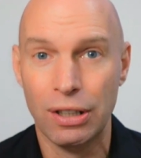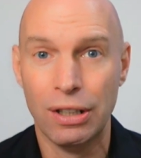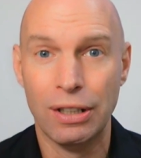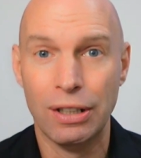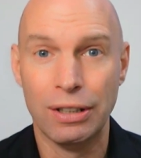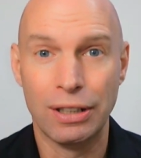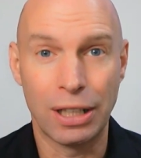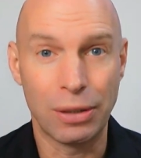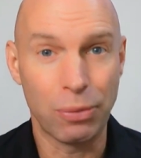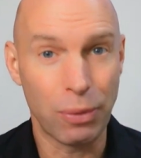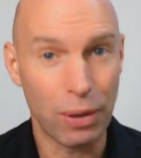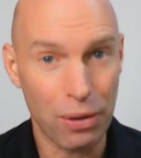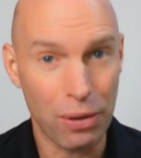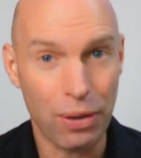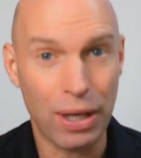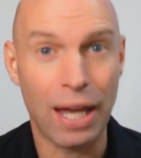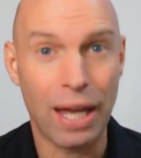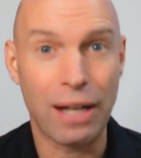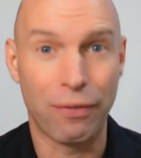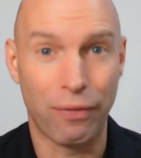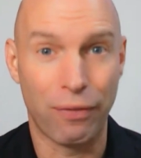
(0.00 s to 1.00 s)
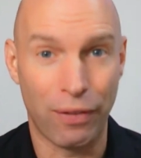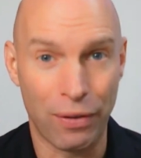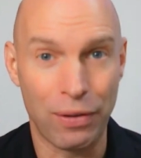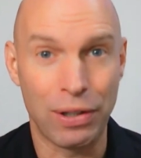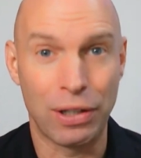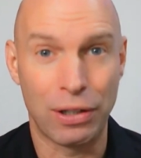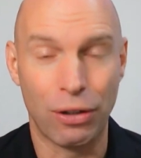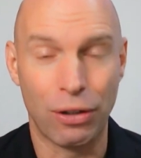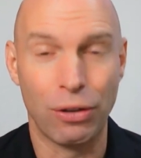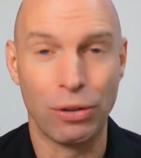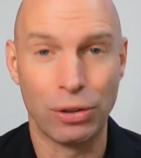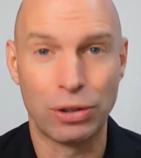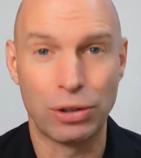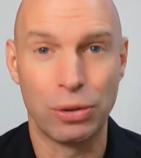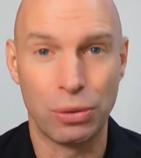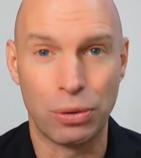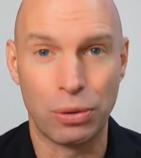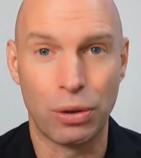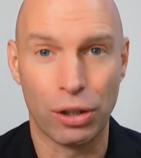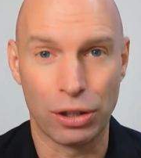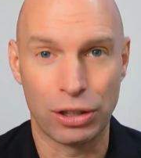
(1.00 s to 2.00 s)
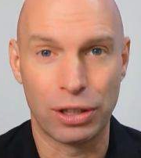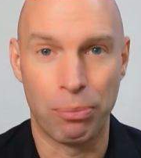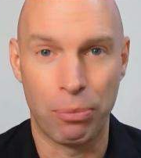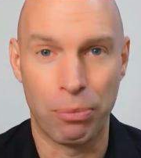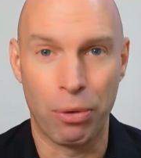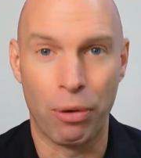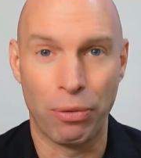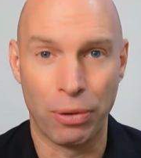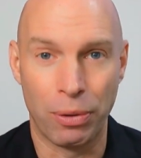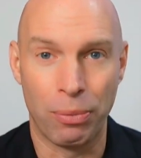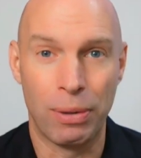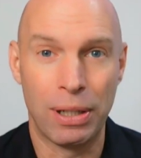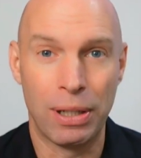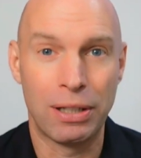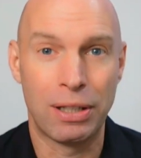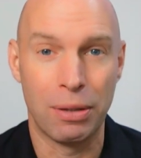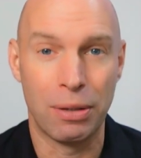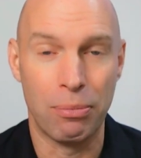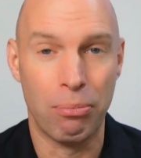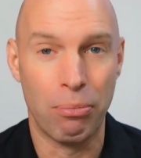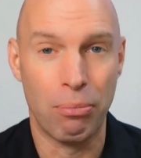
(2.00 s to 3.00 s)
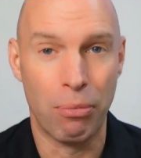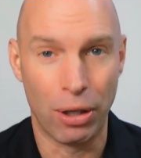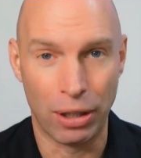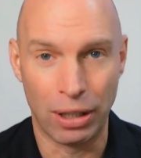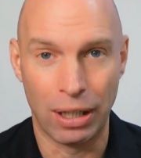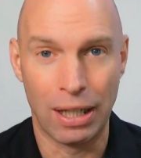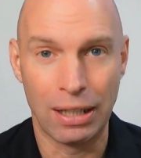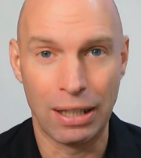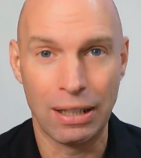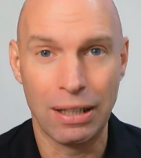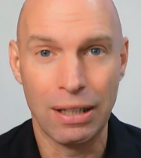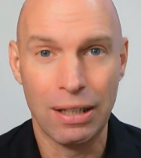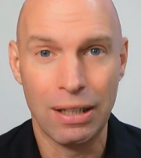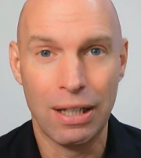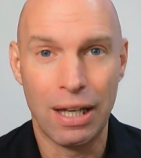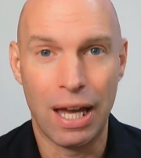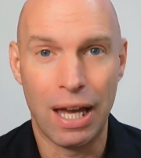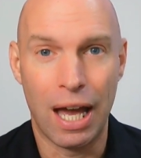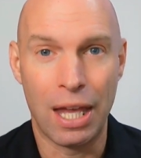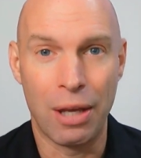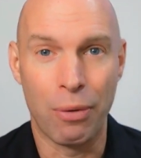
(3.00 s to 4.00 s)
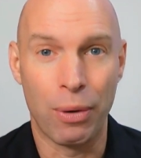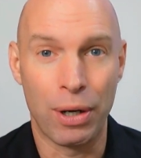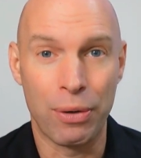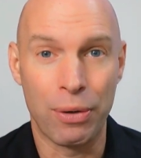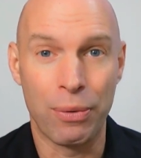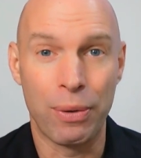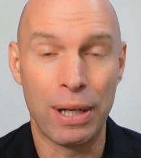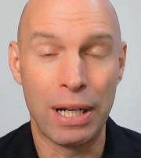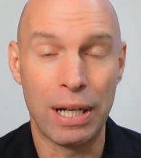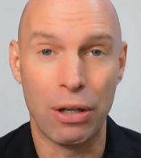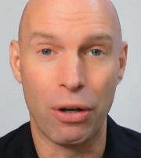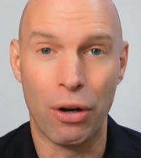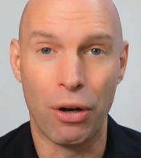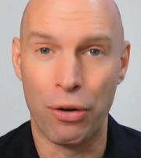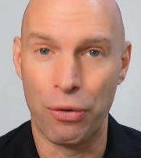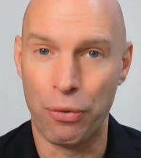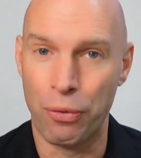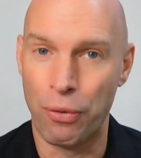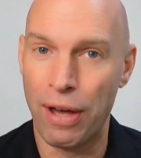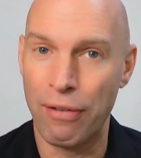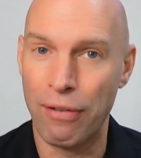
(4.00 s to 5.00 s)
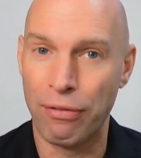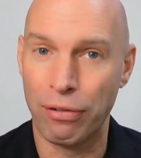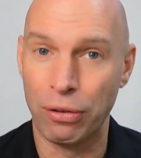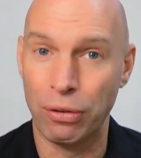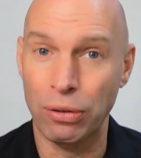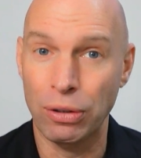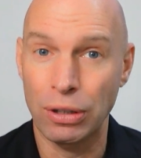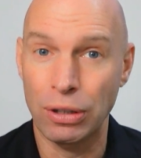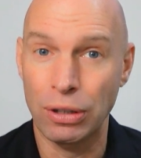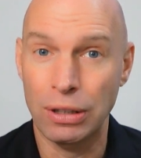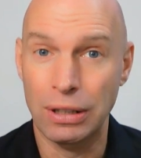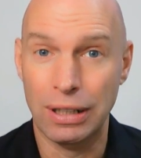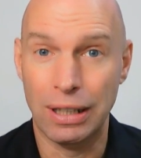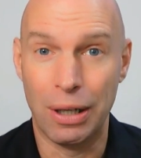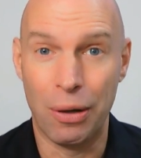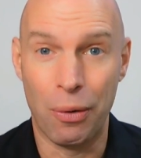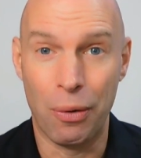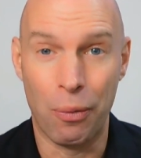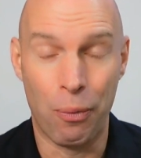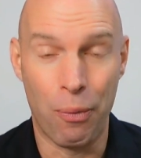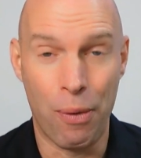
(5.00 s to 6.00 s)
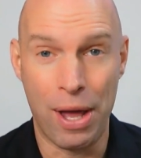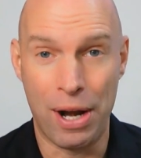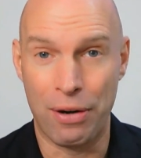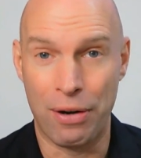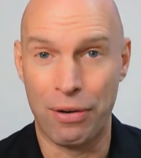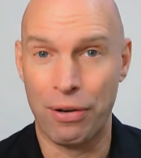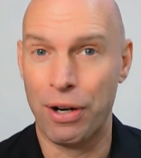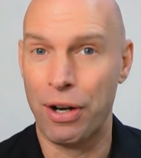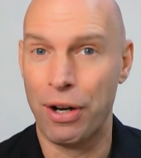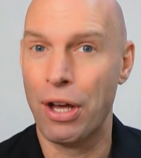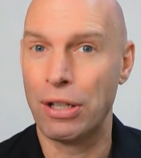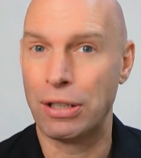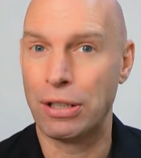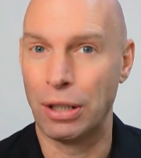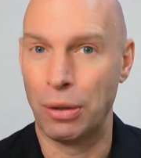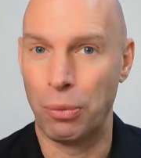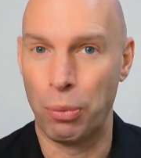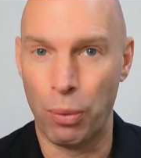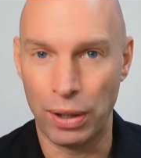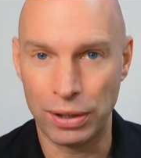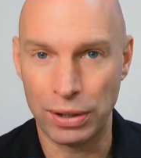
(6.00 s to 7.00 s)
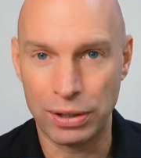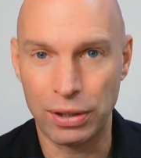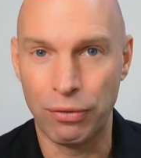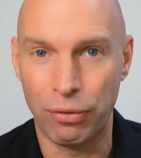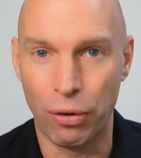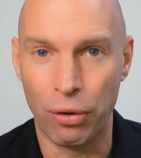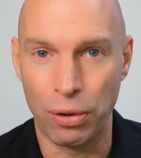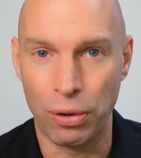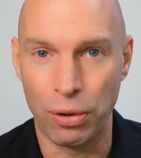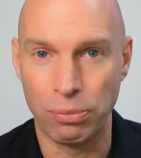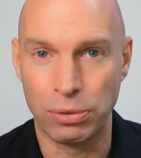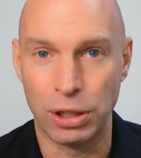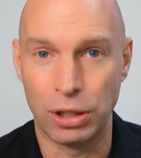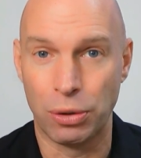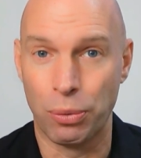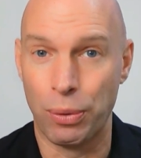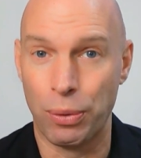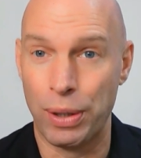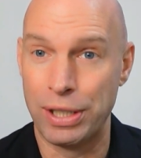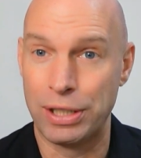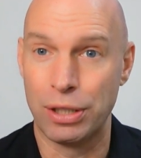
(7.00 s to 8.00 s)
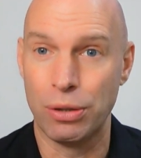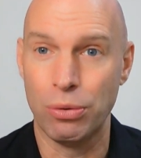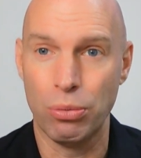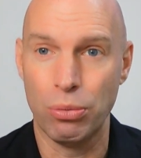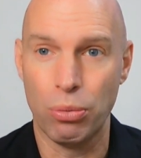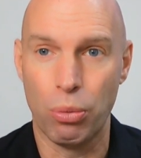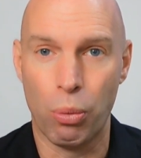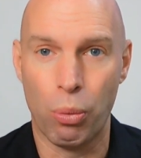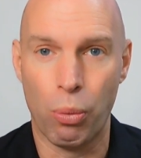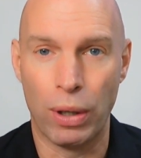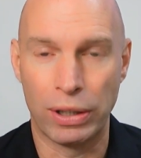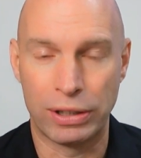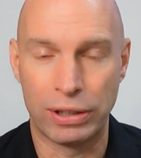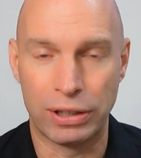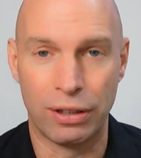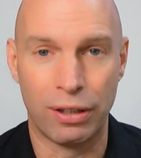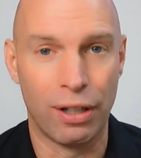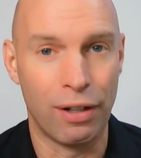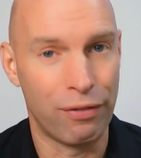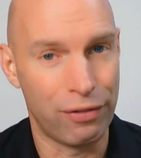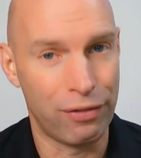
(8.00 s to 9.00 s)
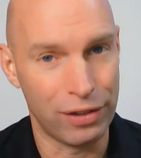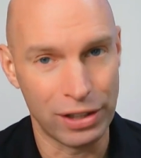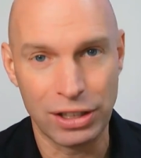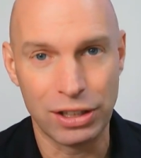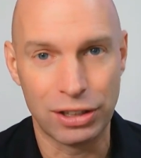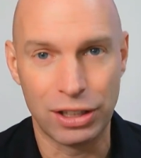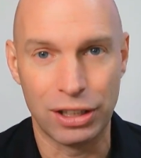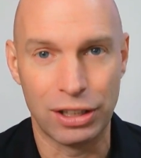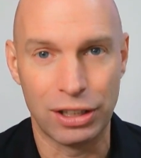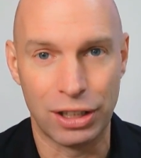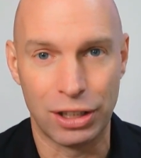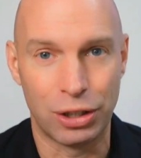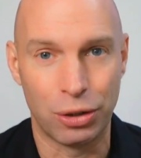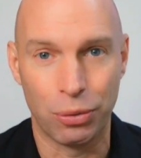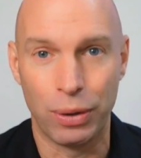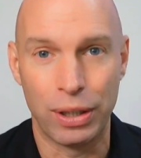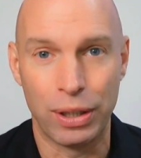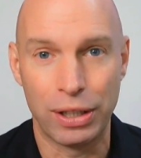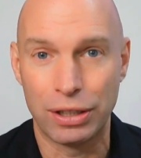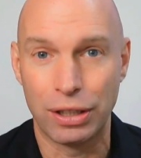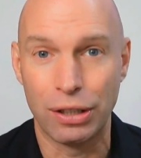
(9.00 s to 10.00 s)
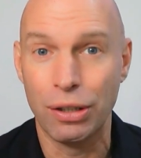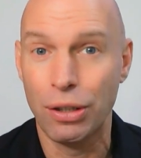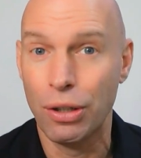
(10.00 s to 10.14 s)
That's where you get very close to cost and profitability modeling. And you want to really unravel whether or not it was a volume situation, was it an efficiency situation,